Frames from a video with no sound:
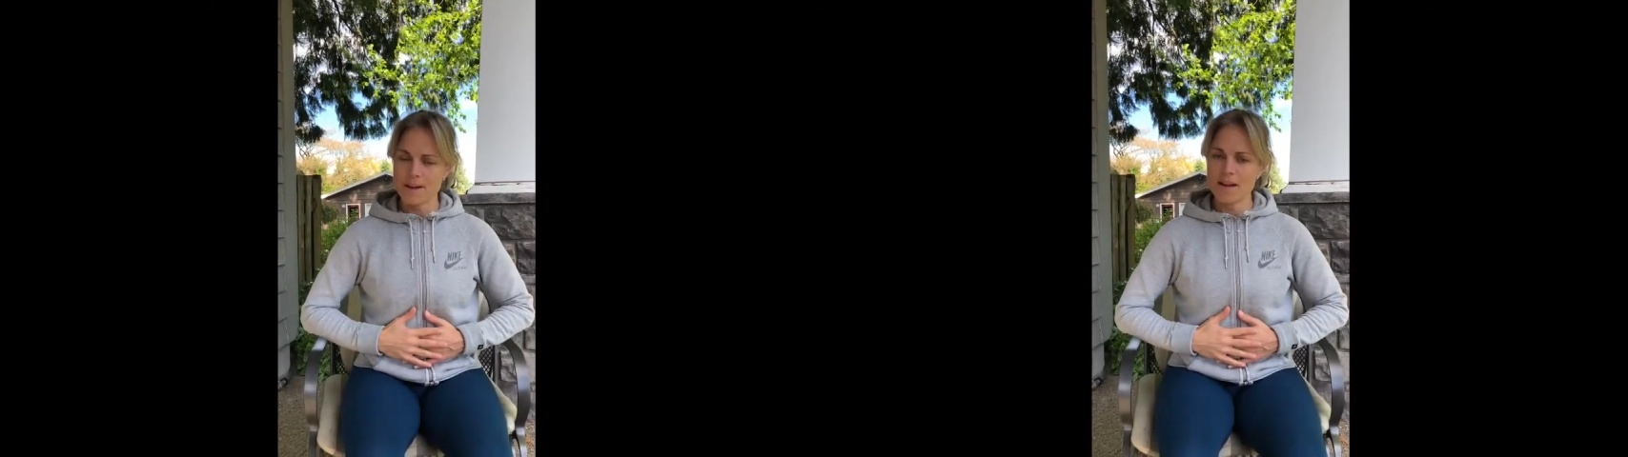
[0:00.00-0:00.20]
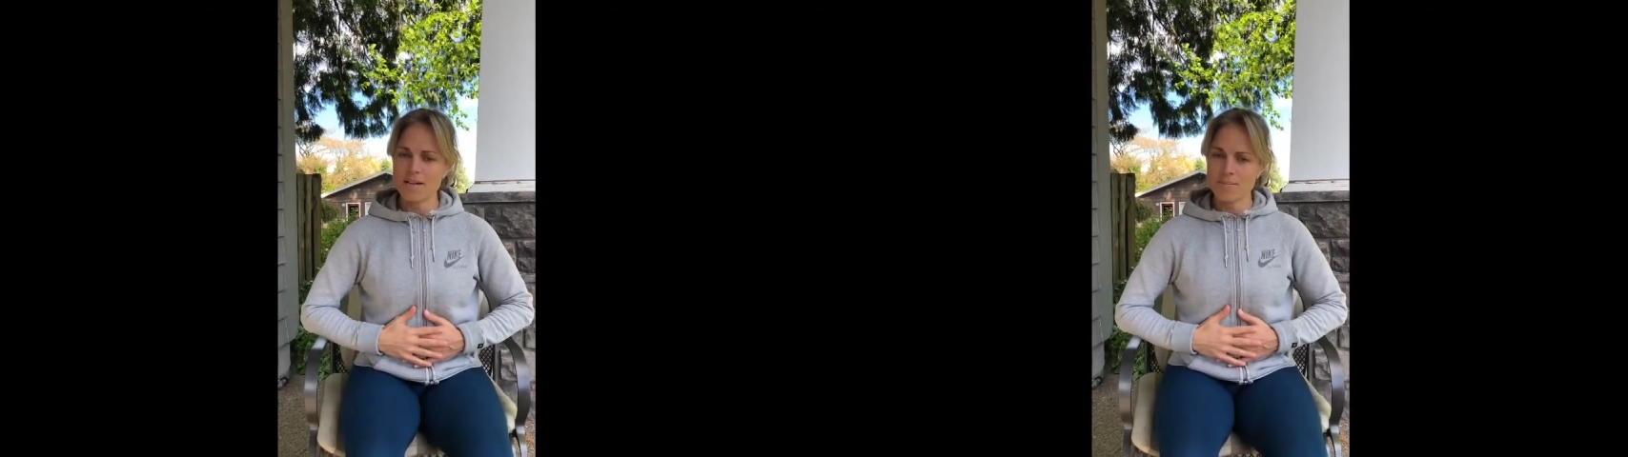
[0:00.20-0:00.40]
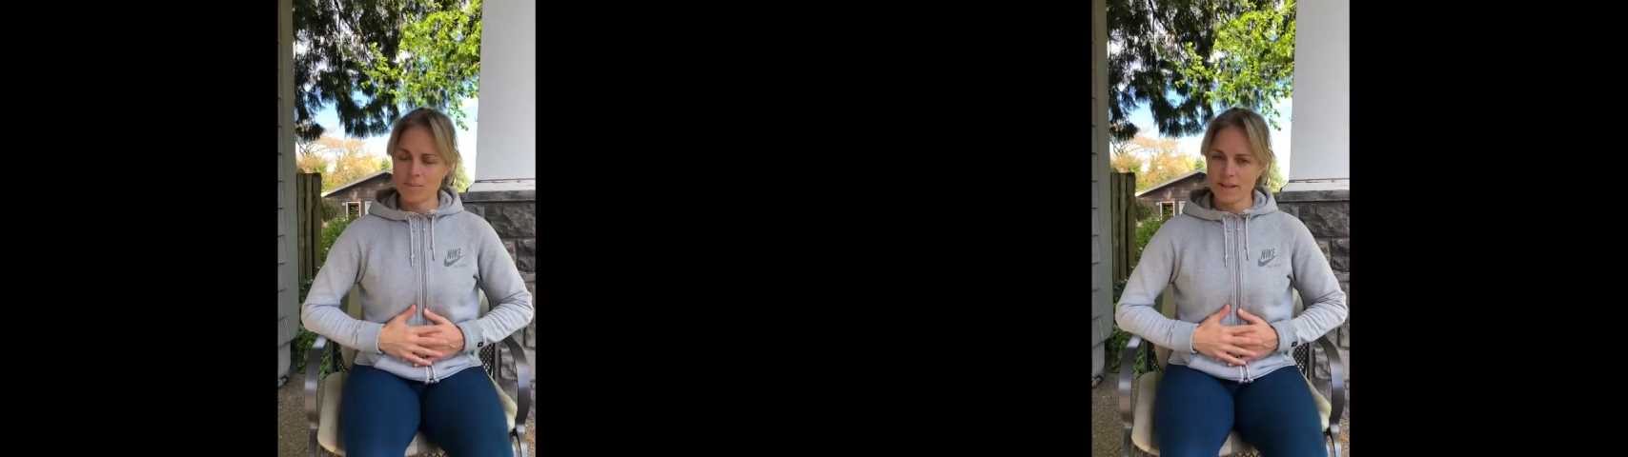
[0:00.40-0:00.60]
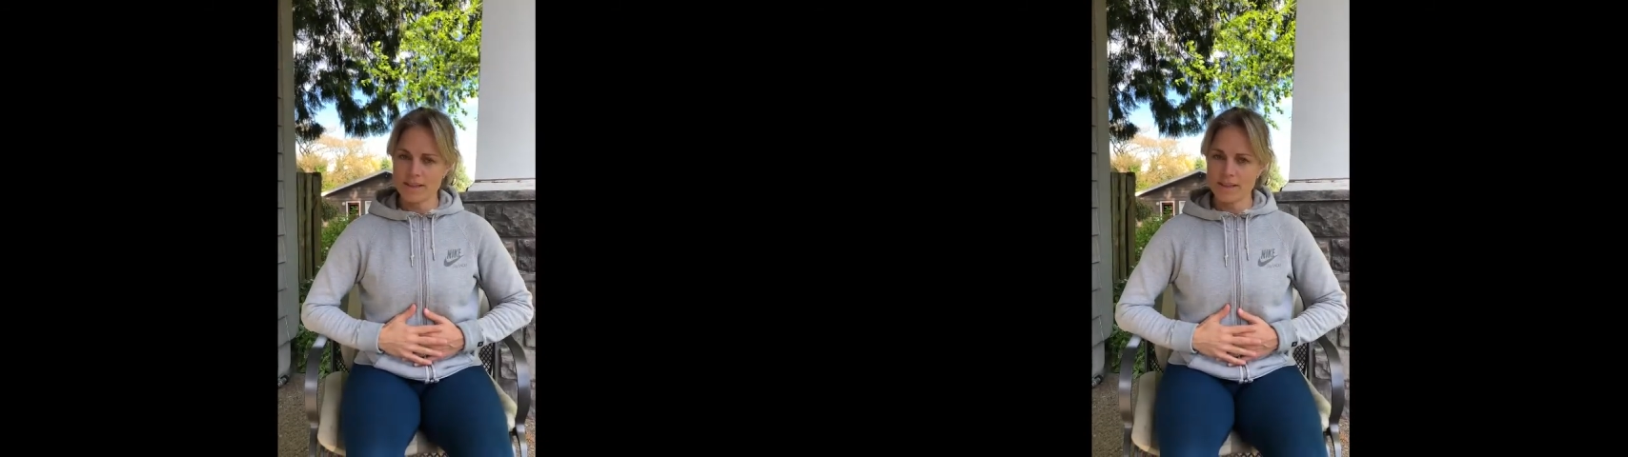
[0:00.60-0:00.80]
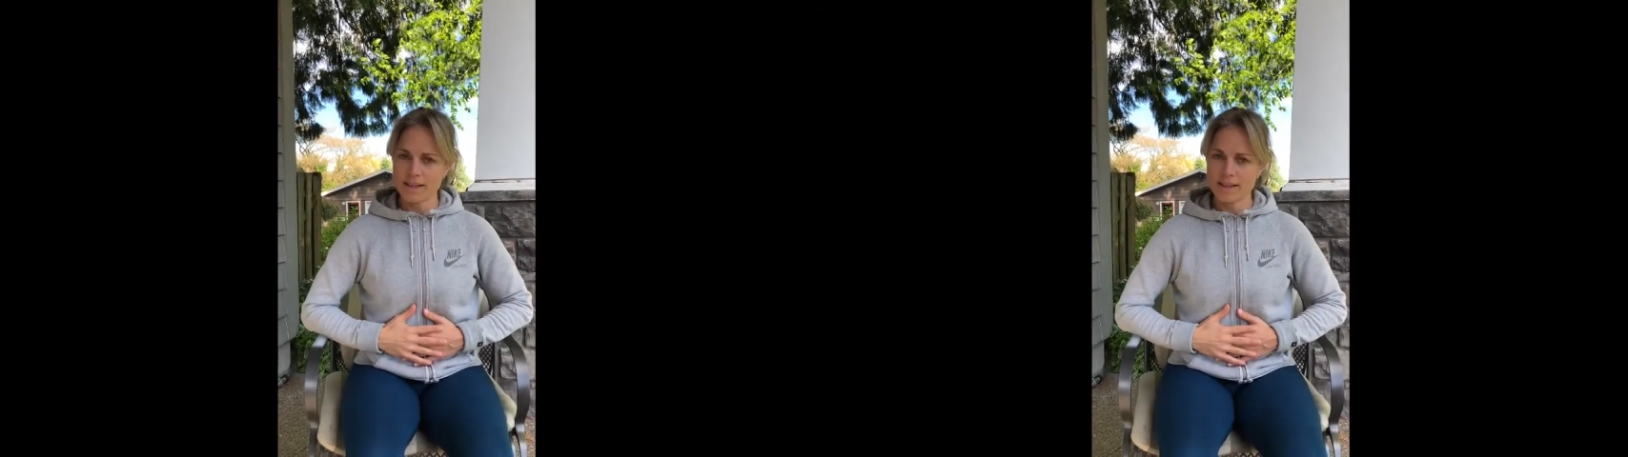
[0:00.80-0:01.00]
of
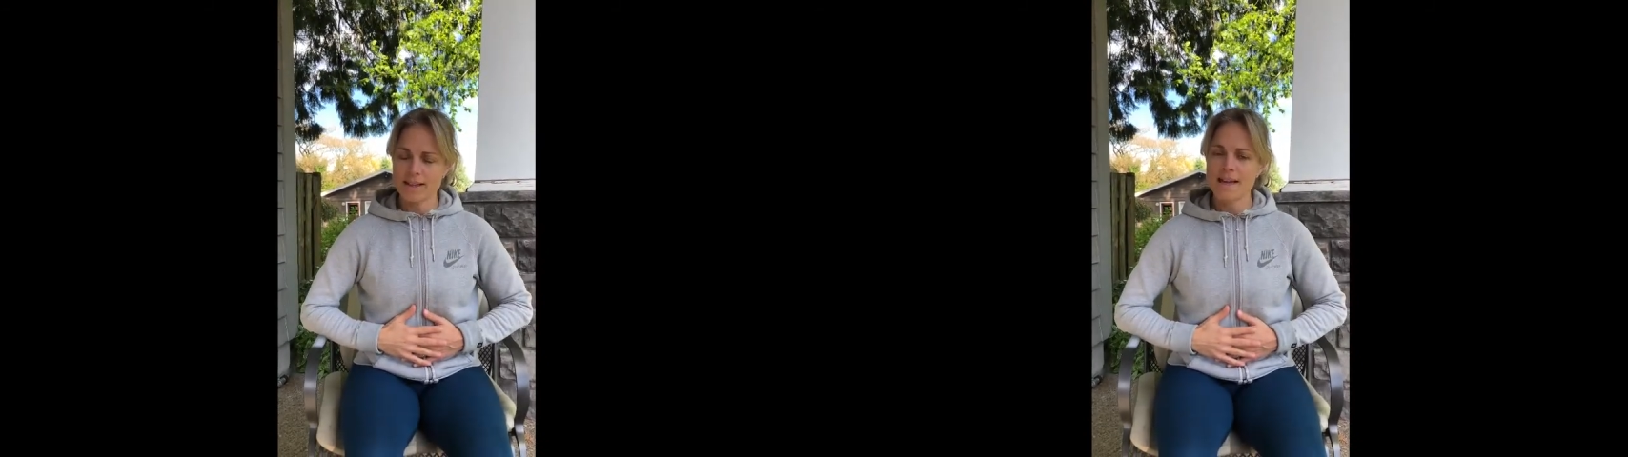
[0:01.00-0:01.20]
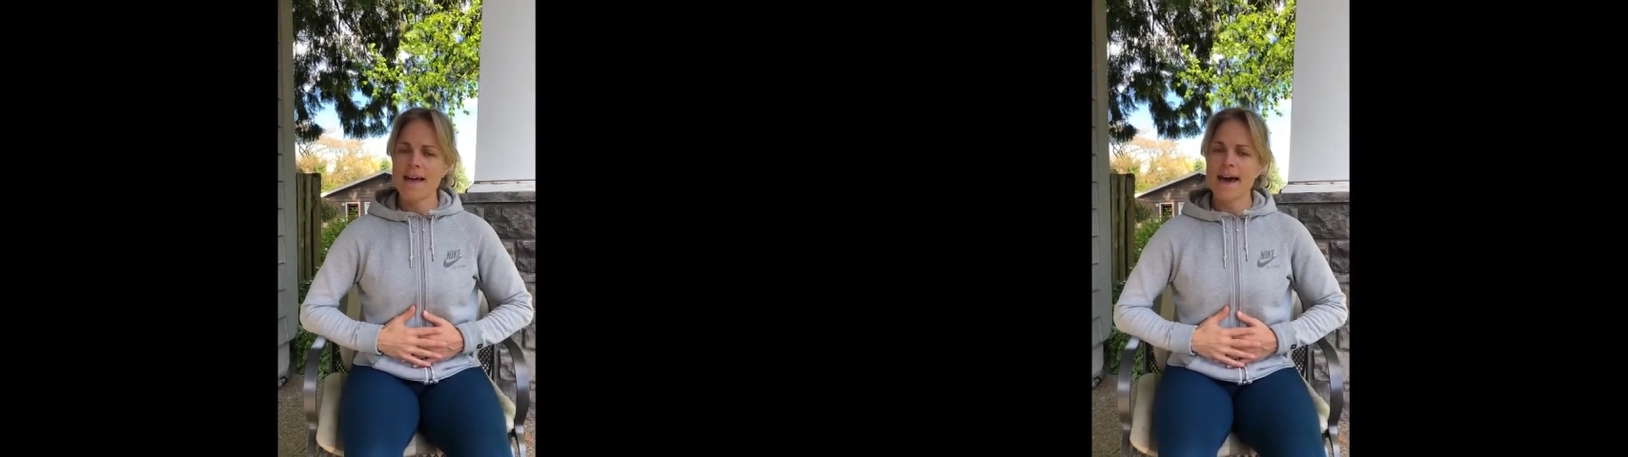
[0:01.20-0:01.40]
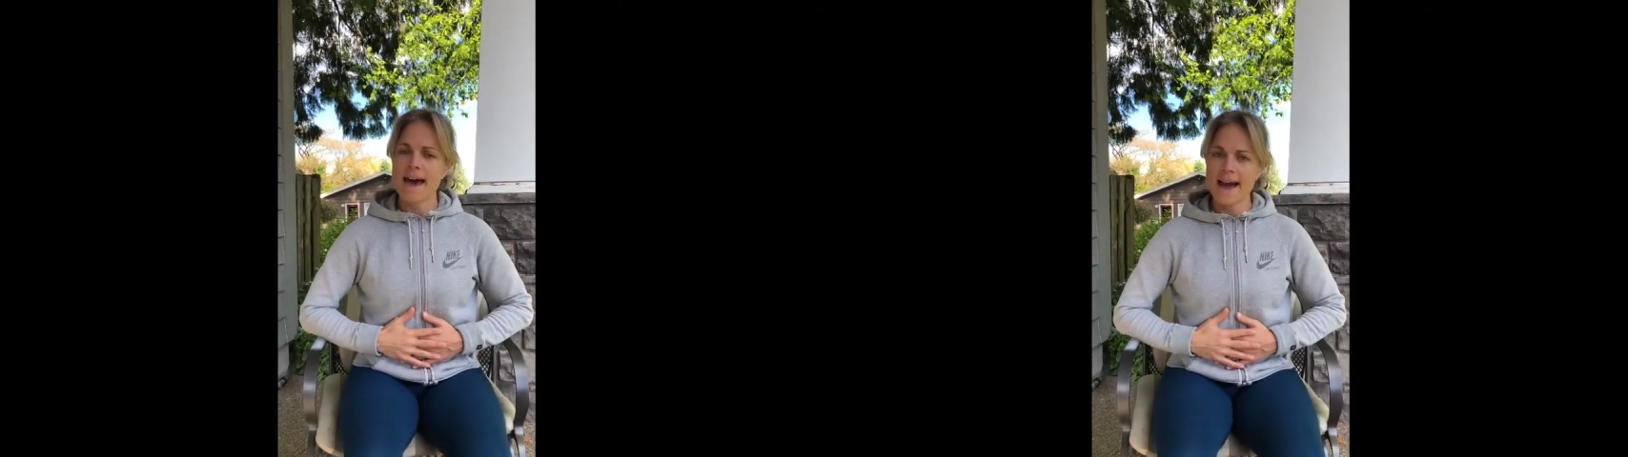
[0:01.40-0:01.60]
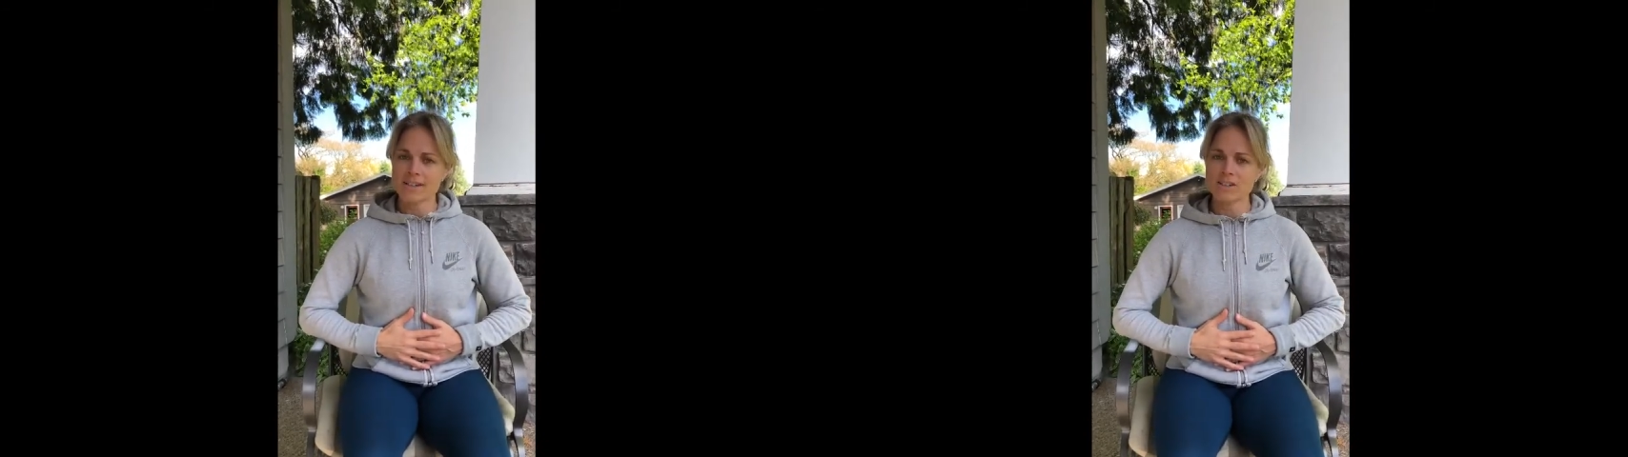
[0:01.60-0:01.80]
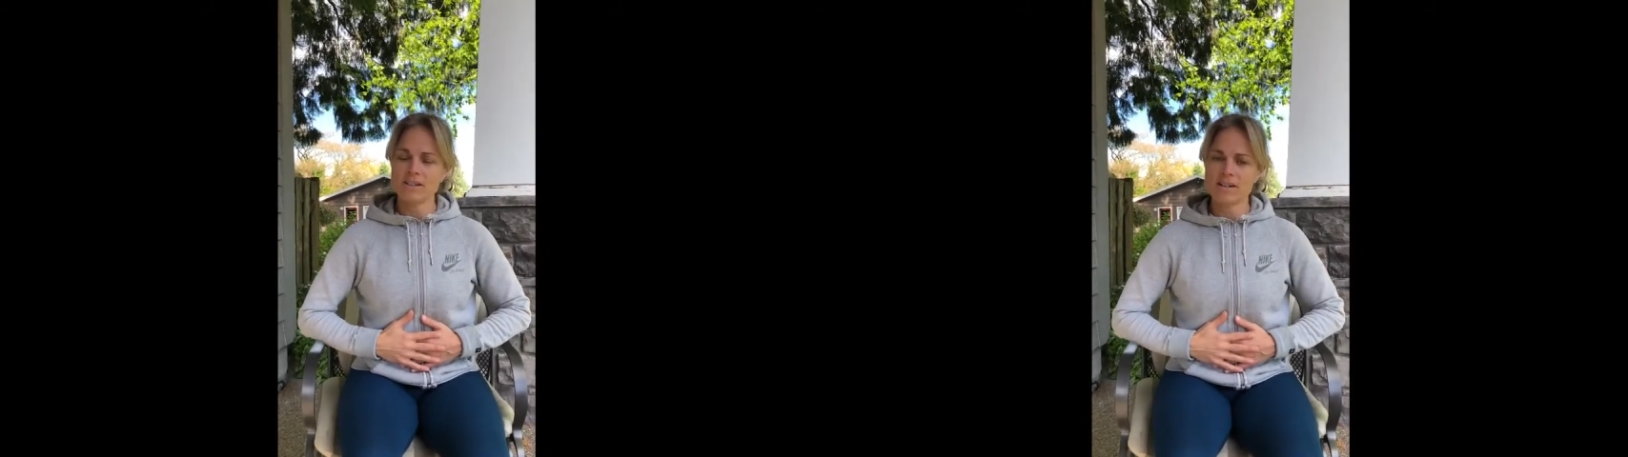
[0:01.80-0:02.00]
breathing
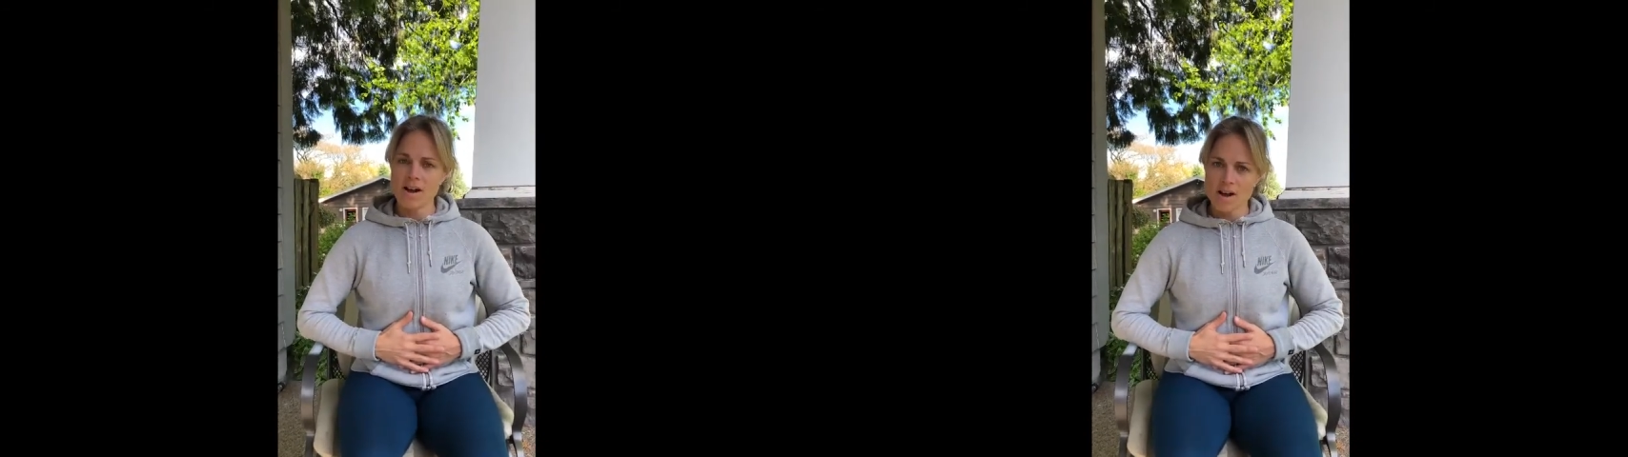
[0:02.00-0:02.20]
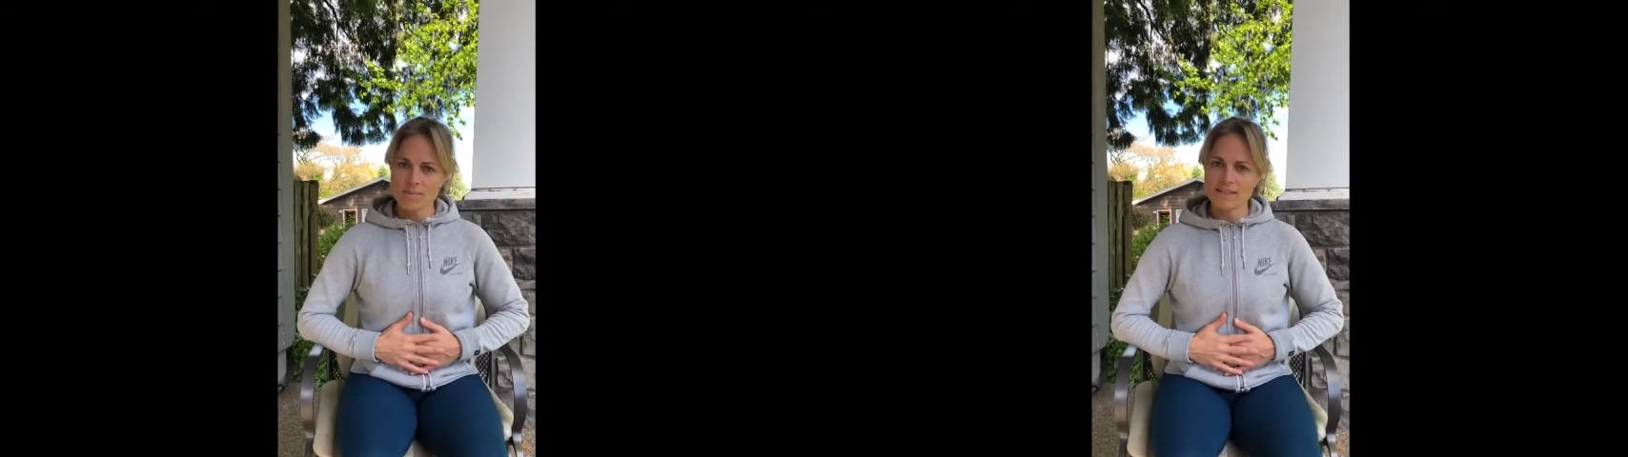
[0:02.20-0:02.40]
actually calms